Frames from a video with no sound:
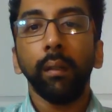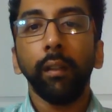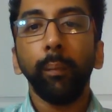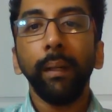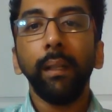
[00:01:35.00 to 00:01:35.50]

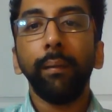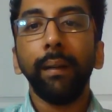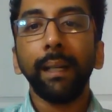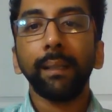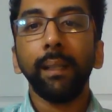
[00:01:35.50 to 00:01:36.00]
despite the
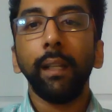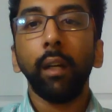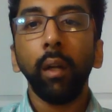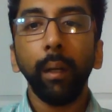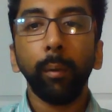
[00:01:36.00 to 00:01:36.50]
fact that they
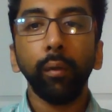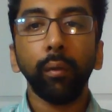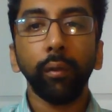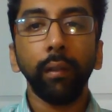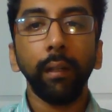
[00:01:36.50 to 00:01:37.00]
are all about
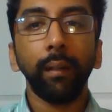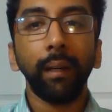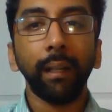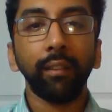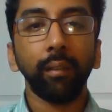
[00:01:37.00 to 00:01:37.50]
social
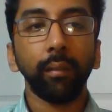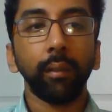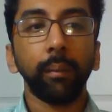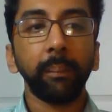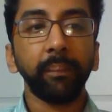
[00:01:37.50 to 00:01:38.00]
interactions.
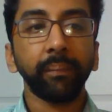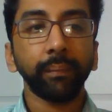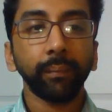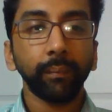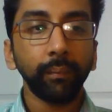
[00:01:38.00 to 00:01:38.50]

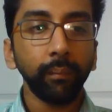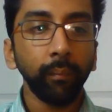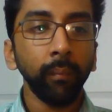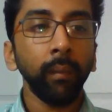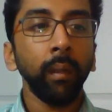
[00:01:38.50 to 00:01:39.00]

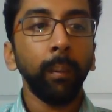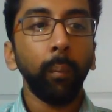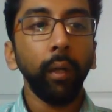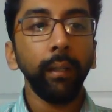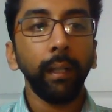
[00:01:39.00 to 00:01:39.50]

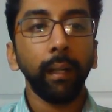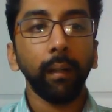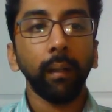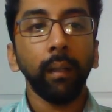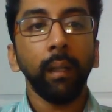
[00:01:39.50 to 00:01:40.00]
Point
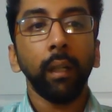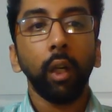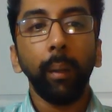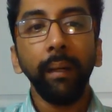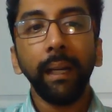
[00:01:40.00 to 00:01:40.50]
10.
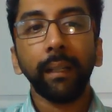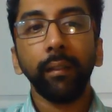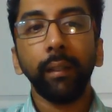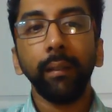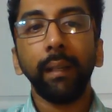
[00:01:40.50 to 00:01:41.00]
Common
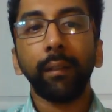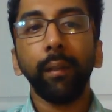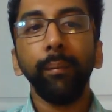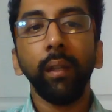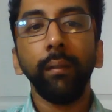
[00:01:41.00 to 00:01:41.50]
activities like
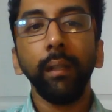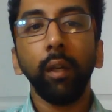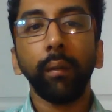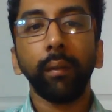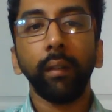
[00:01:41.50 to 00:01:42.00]
web surfing
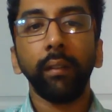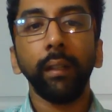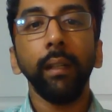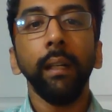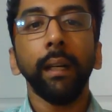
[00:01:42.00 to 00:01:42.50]
or
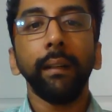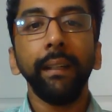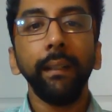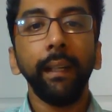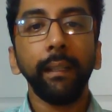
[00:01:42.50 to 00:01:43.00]
searching
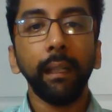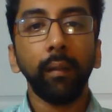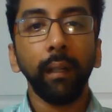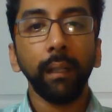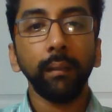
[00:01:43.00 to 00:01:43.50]
create data
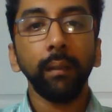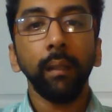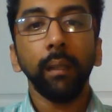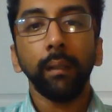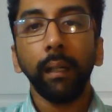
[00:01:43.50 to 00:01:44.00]
trails
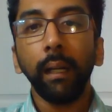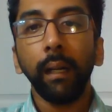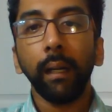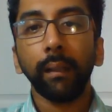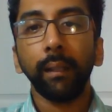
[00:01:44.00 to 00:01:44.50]
that are
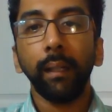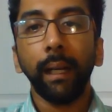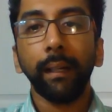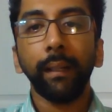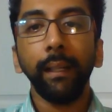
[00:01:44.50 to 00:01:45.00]
collected,
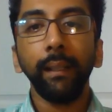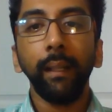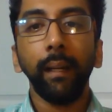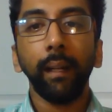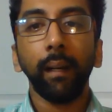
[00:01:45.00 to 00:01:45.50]
aggregated,
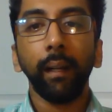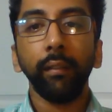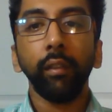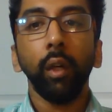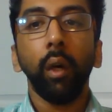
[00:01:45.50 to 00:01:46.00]
and
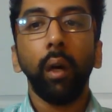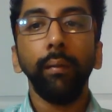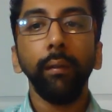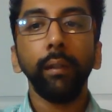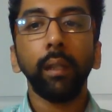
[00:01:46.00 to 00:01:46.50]
analyzed,
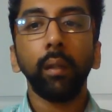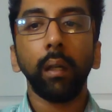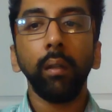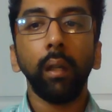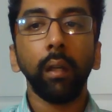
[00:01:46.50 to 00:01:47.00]
often without
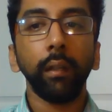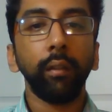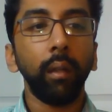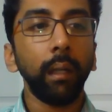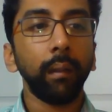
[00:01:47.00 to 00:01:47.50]
our
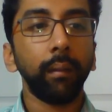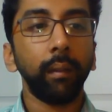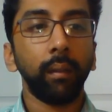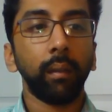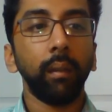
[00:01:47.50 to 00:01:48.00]
knowledge or
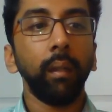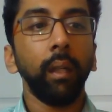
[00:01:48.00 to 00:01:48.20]
consent.